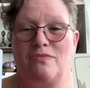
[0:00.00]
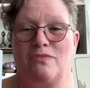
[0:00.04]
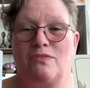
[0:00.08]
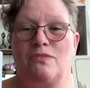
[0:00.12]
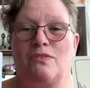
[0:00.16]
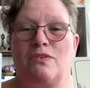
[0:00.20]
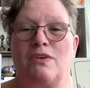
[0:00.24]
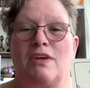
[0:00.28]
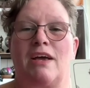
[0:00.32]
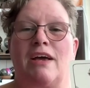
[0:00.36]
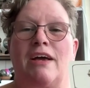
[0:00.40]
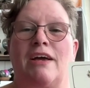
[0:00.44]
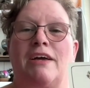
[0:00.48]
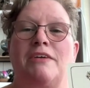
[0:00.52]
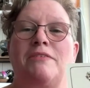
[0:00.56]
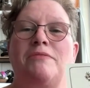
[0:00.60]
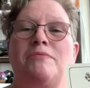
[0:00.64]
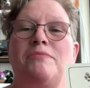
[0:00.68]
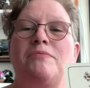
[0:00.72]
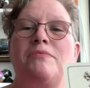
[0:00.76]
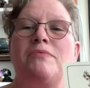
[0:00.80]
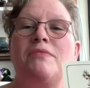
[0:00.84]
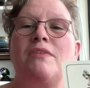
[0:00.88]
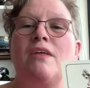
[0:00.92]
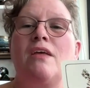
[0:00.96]
Okay.
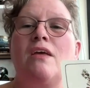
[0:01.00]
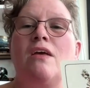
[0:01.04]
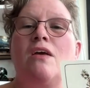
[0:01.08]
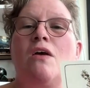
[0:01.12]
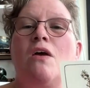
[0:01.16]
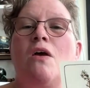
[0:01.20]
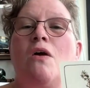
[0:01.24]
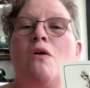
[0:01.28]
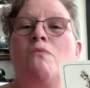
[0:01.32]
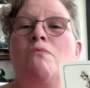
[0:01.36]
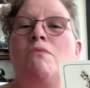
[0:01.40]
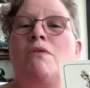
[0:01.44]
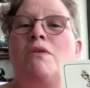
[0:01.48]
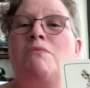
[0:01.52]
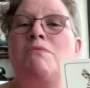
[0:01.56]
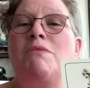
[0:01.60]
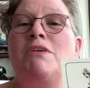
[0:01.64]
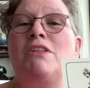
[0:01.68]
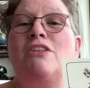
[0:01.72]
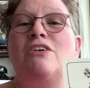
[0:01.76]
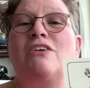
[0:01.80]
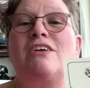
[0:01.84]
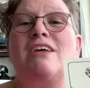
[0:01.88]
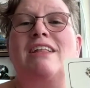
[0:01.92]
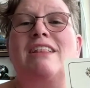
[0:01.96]
When we
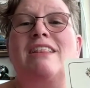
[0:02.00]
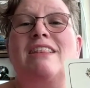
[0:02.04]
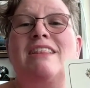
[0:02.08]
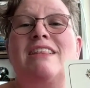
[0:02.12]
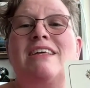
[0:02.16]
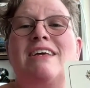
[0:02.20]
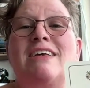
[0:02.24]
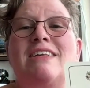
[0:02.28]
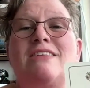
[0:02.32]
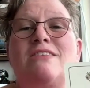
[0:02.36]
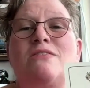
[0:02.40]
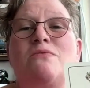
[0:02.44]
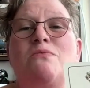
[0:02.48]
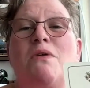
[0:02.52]
look at this